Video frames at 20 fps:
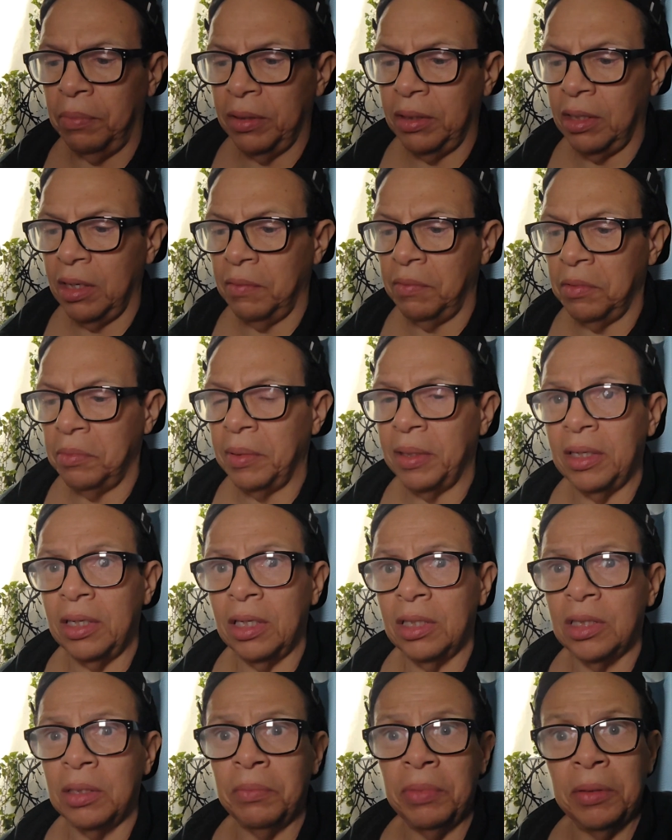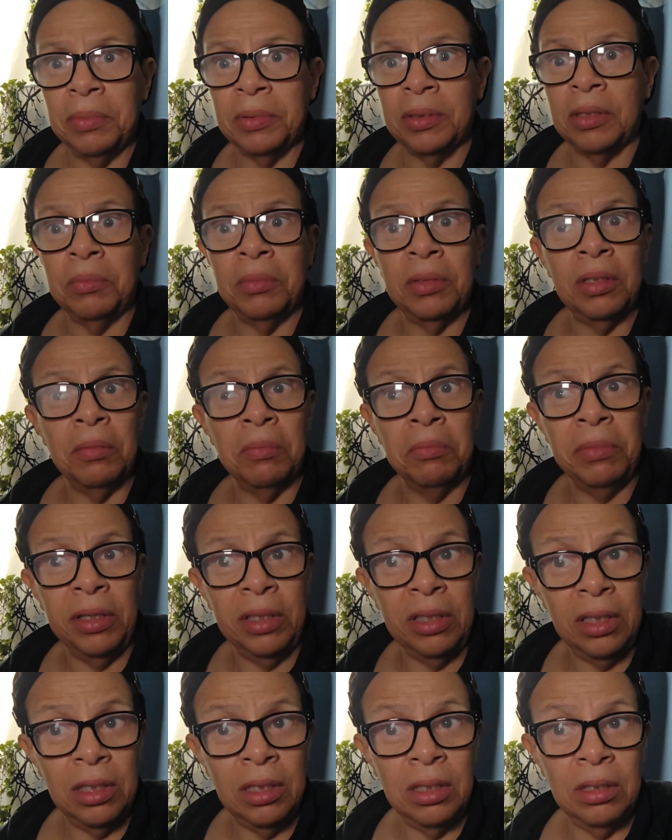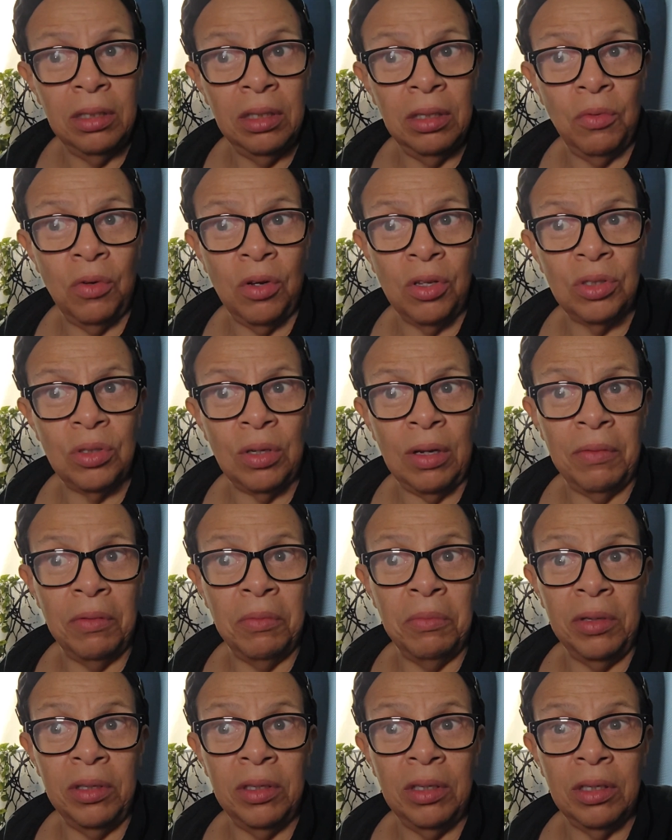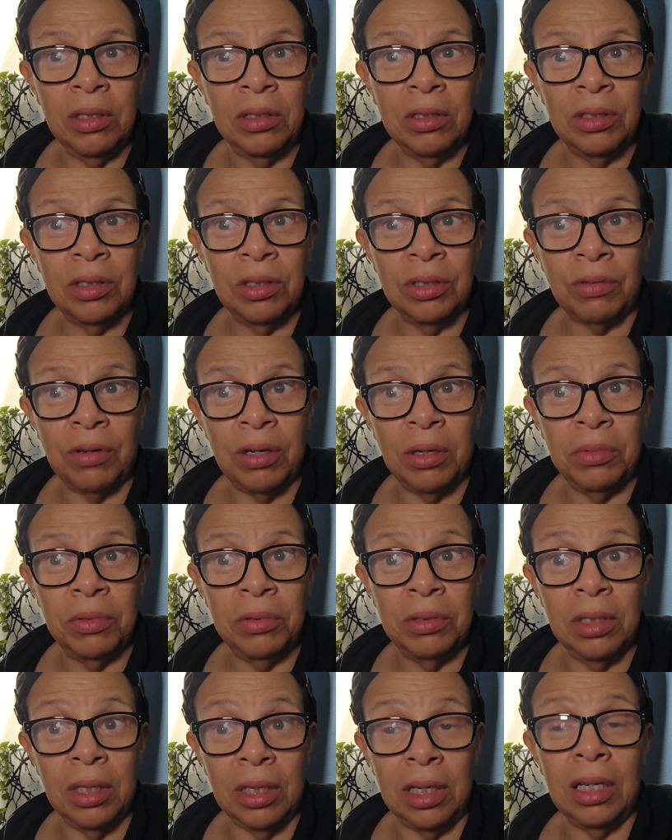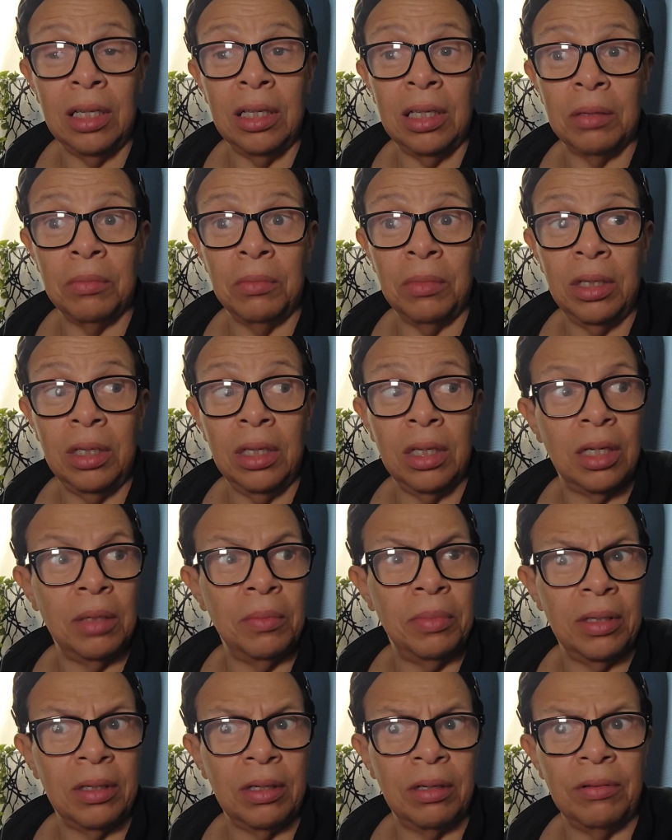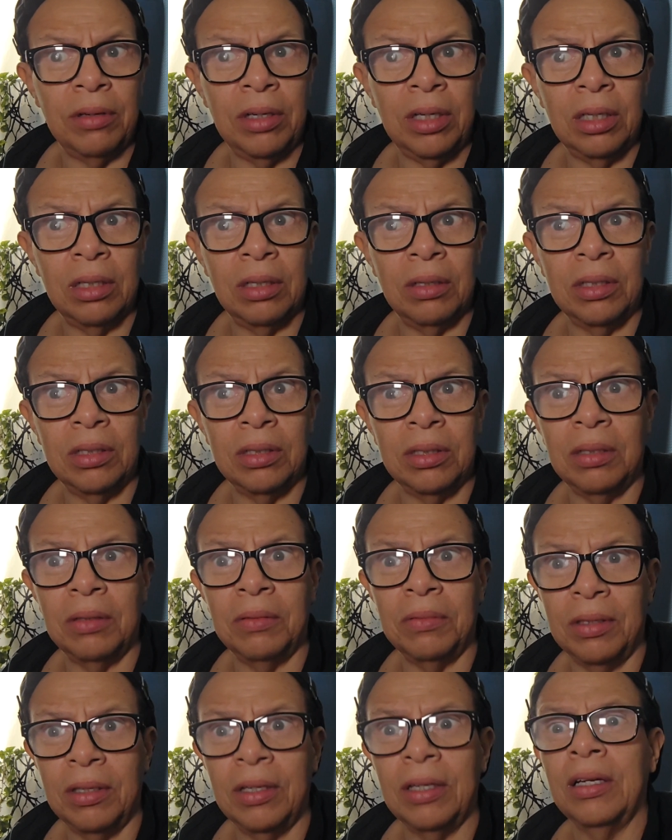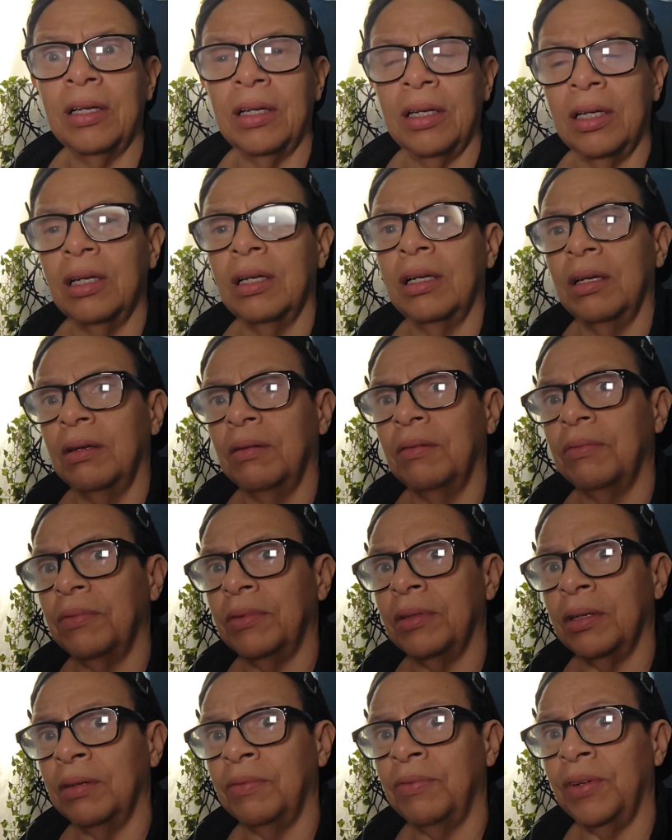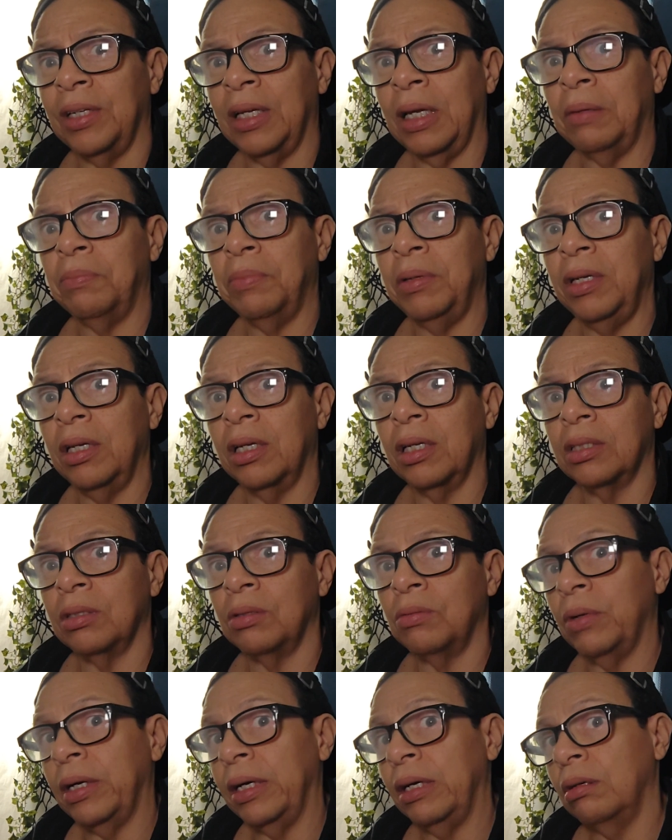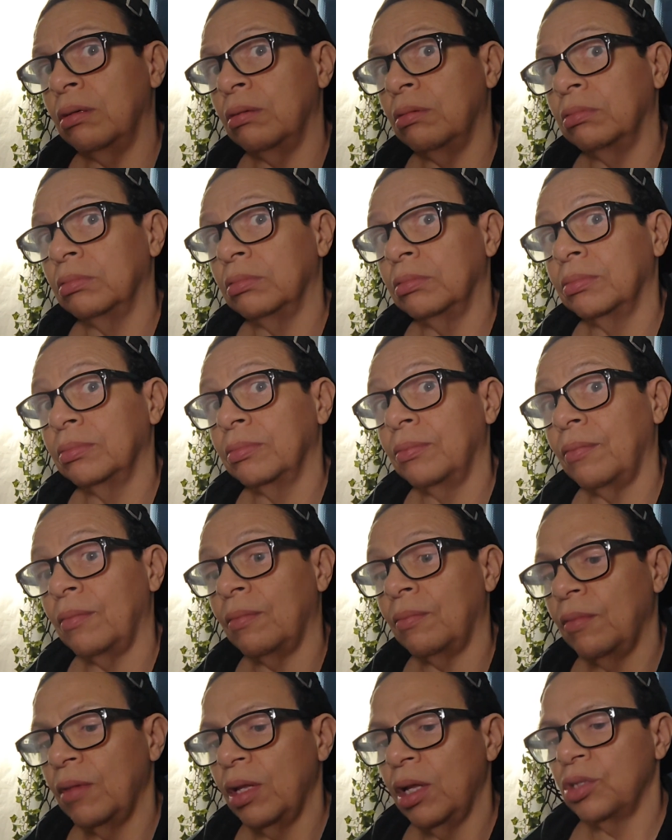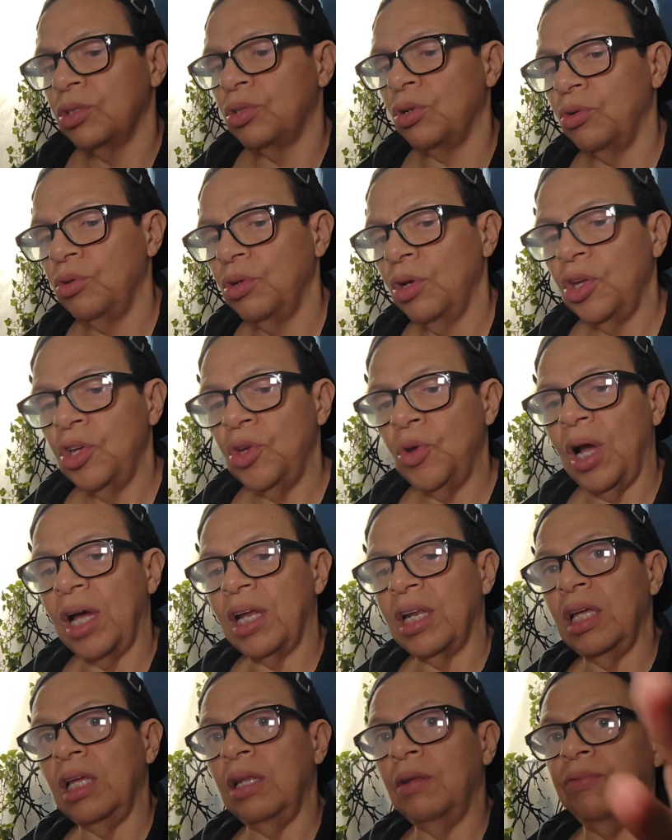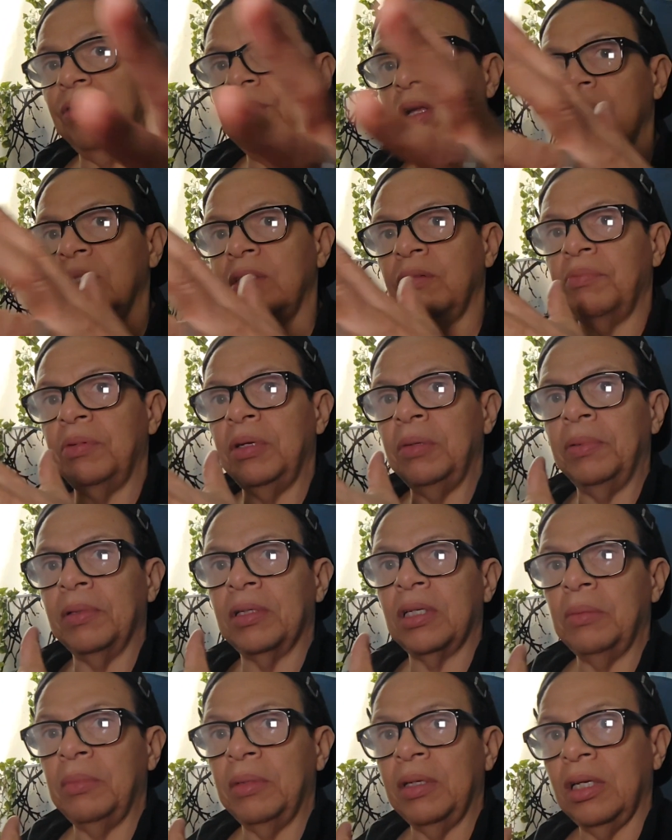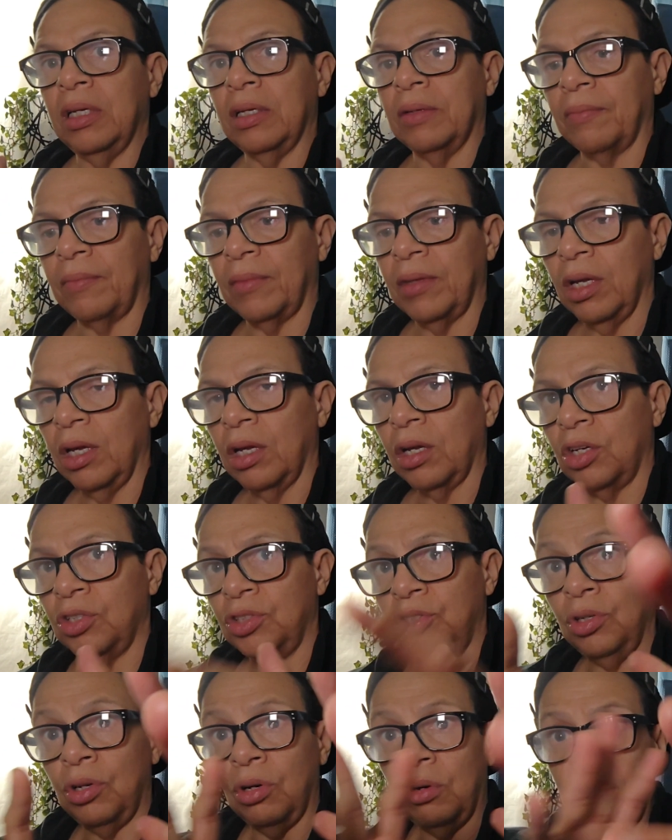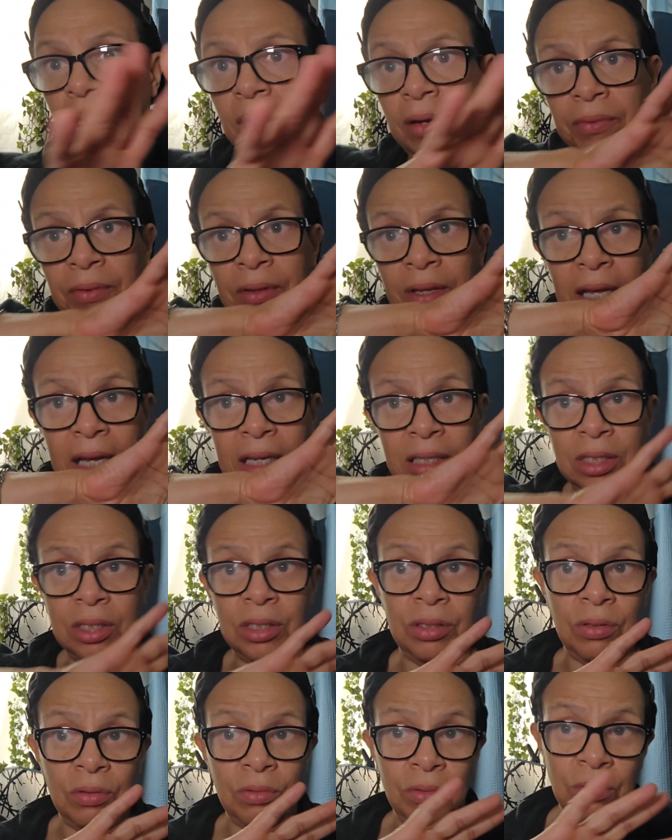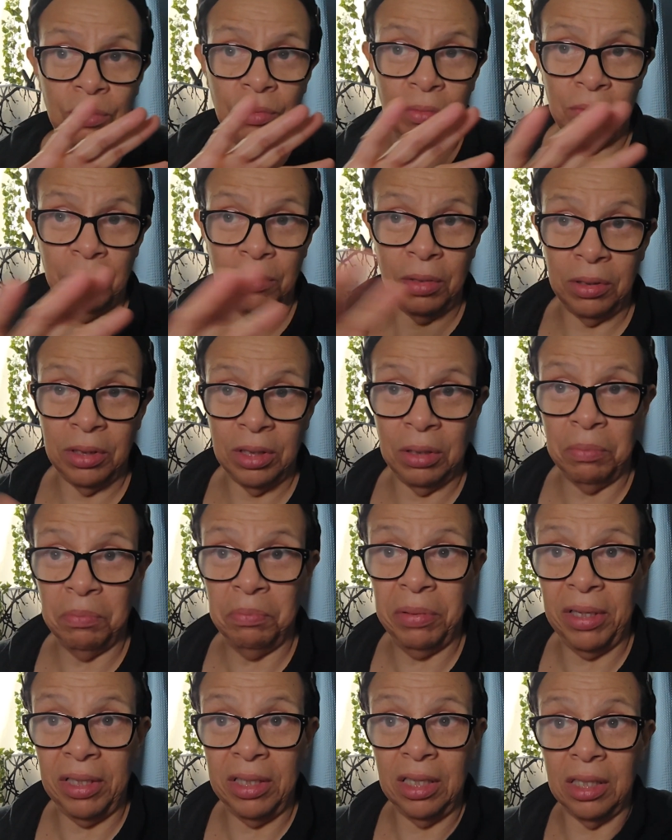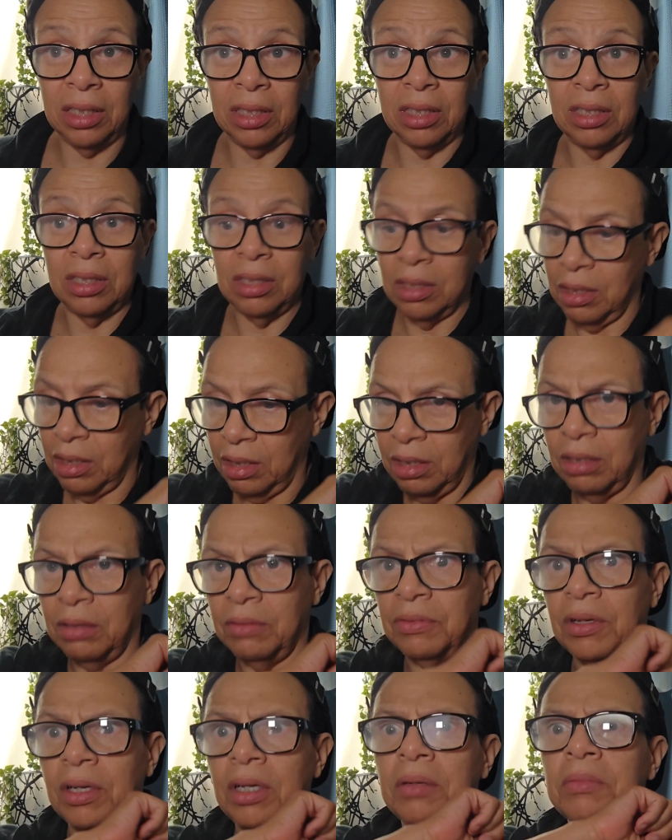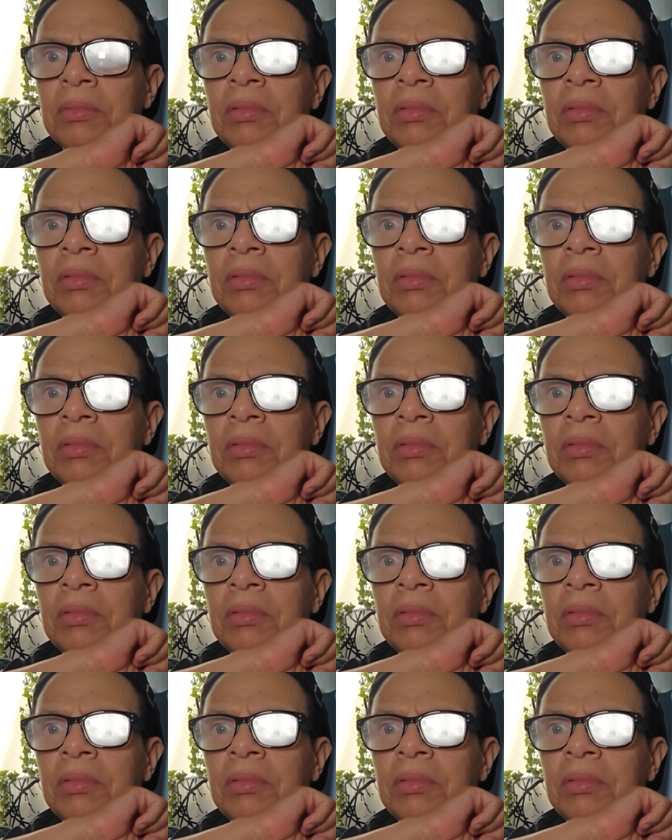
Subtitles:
But everybody, some of the ones who have 1 million subscribers, they got a lot of money, a couple of grand. But for that peak, I said, wow. So you had an influx of people coming in because you don't have access to the billions of,